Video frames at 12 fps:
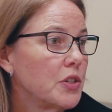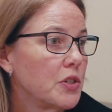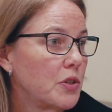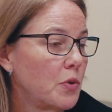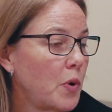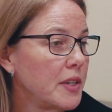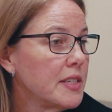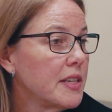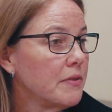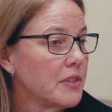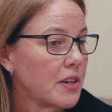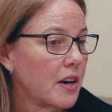So once
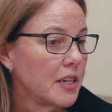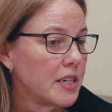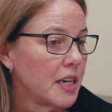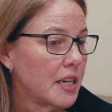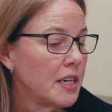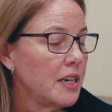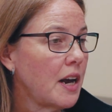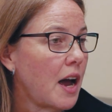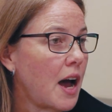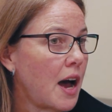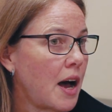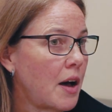they've signed in,
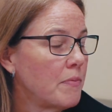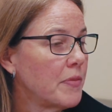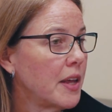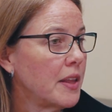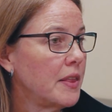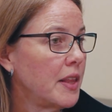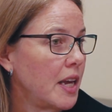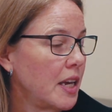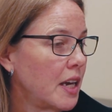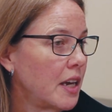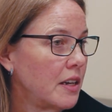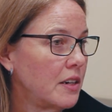then they
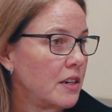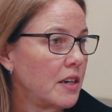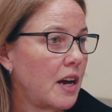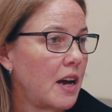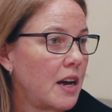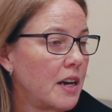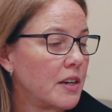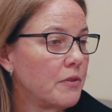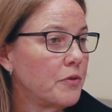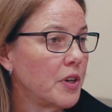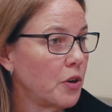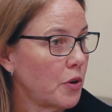can
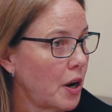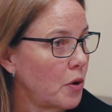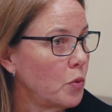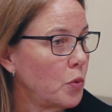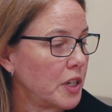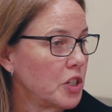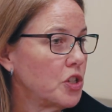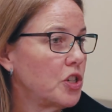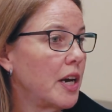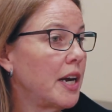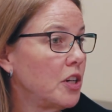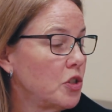figure out which
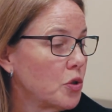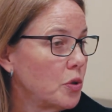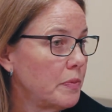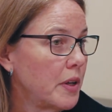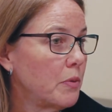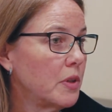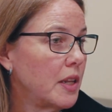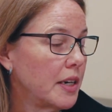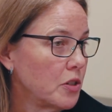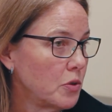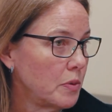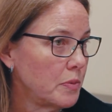age group they would
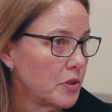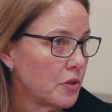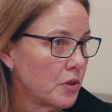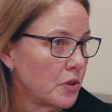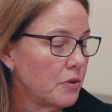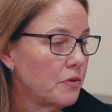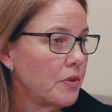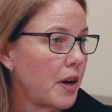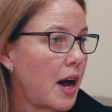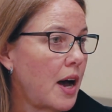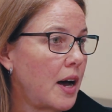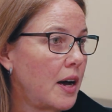like to observe
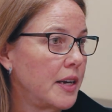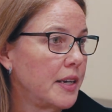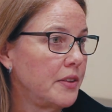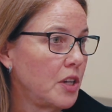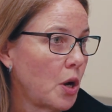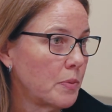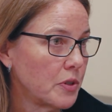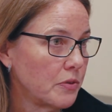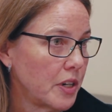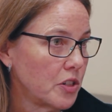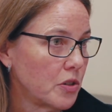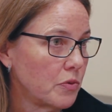in the
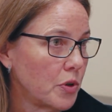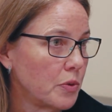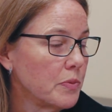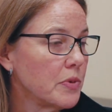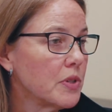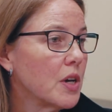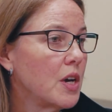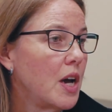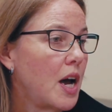observation rooms.